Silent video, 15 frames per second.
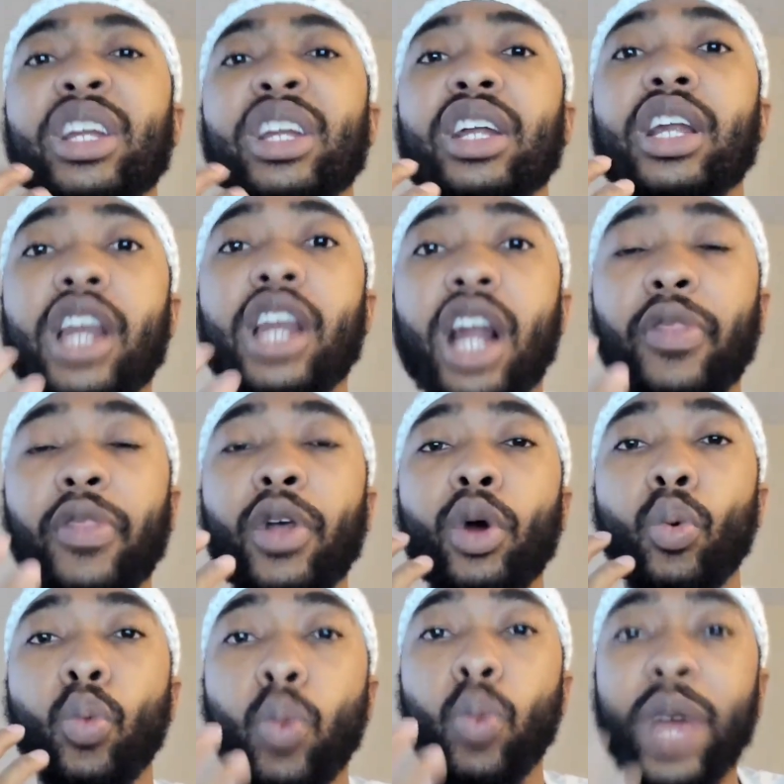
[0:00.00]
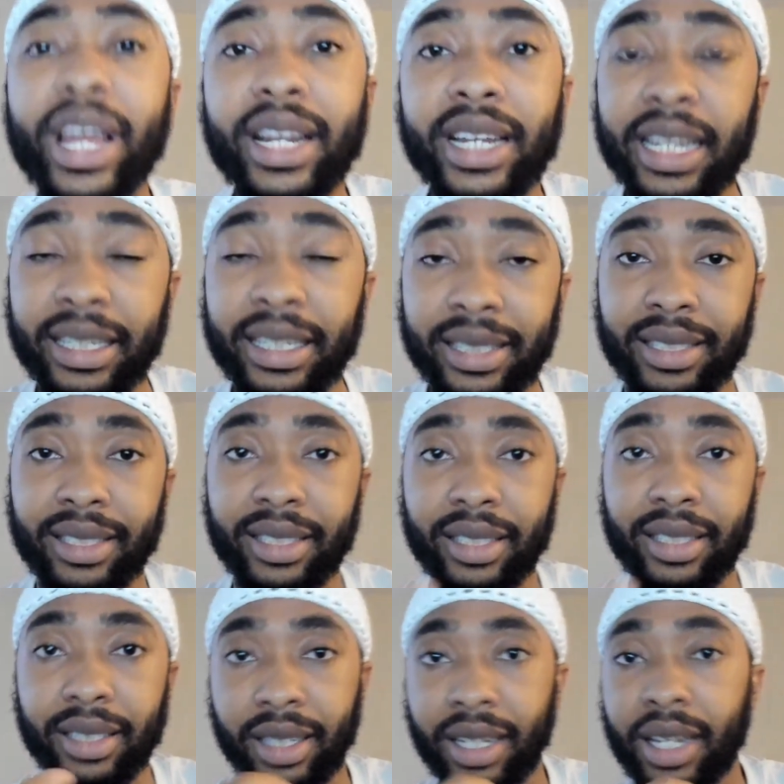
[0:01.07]
another witness.
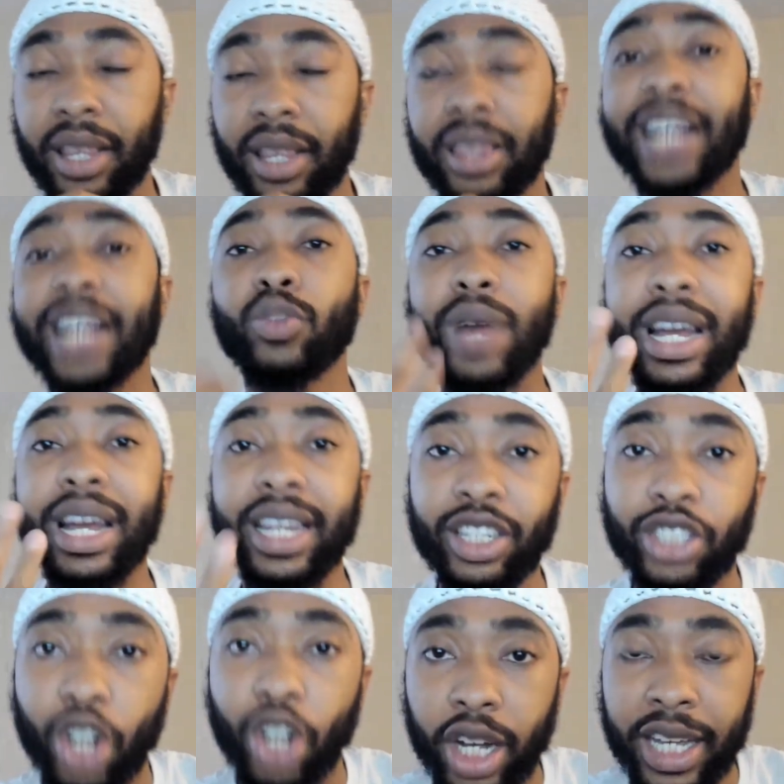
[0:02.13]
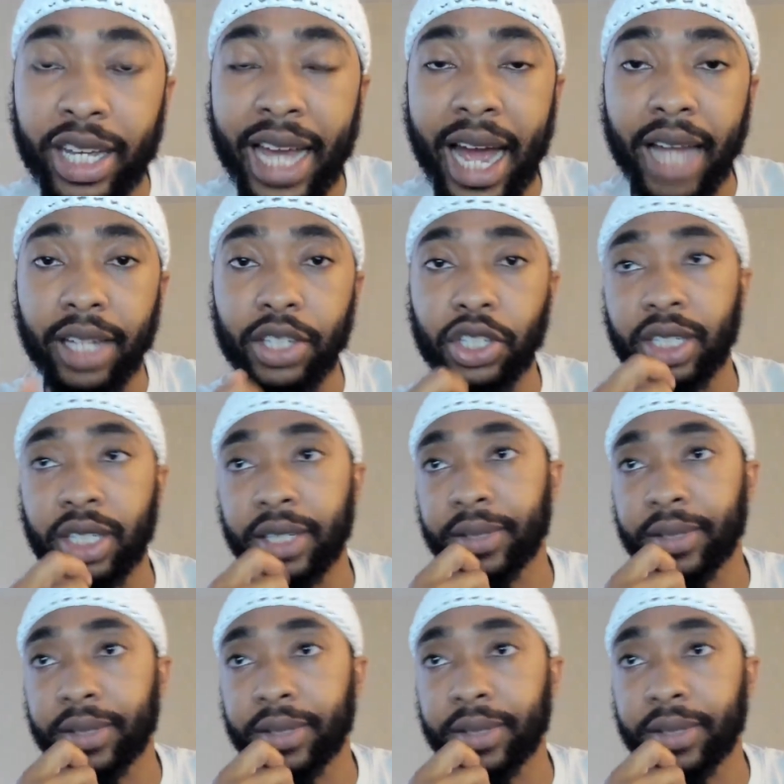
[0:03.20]
That's why I get into archaeology.